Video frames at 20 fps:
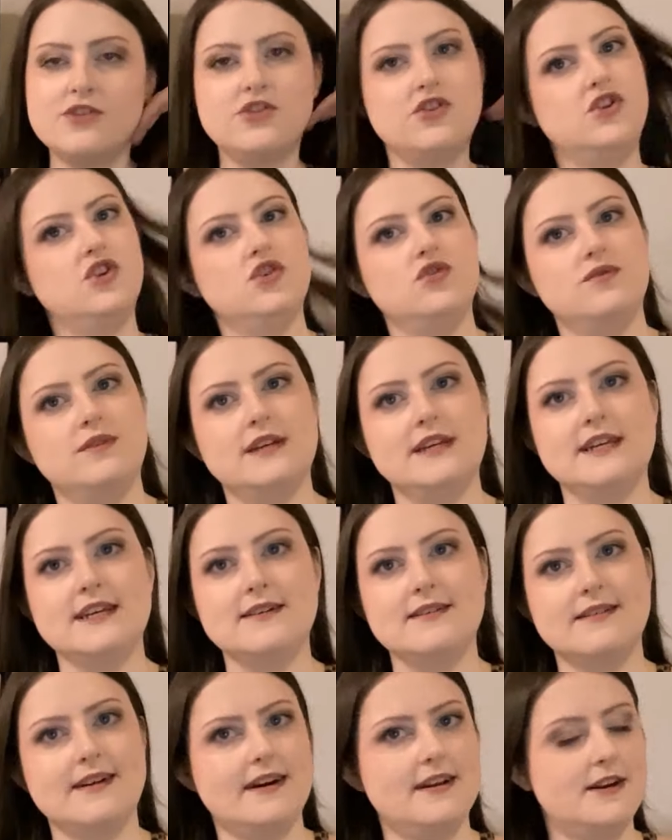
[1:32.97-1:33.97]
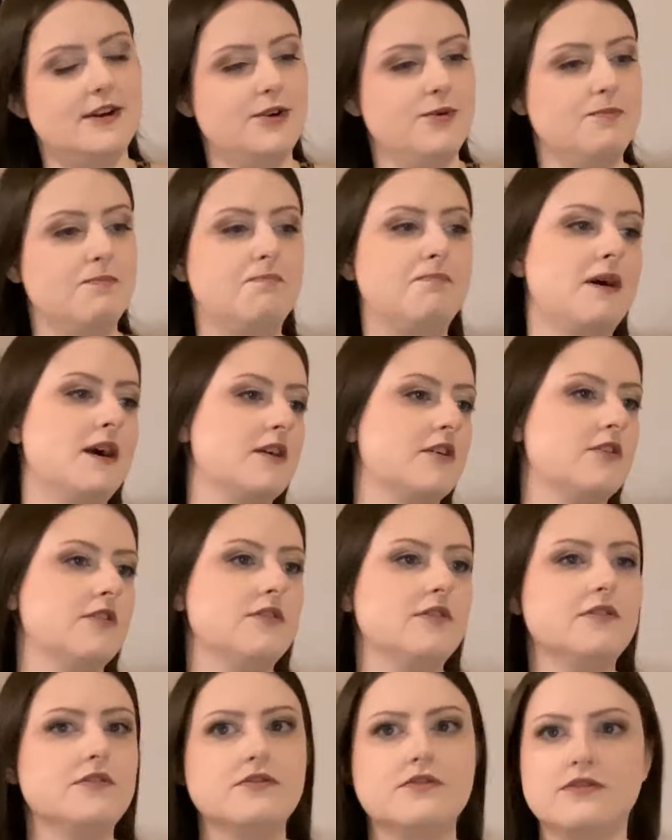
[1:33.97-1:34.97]
doing, I don't know,
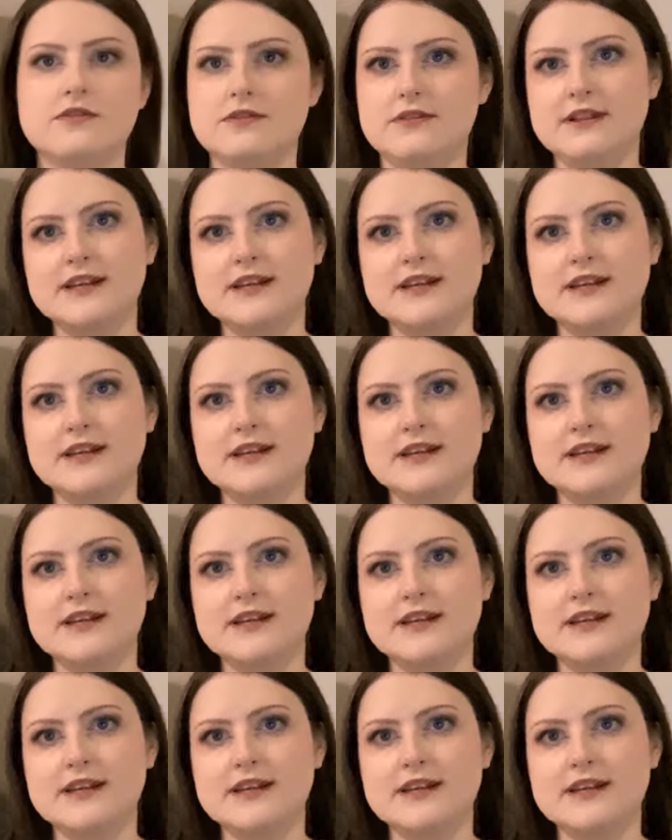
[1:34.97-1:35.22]
buckles or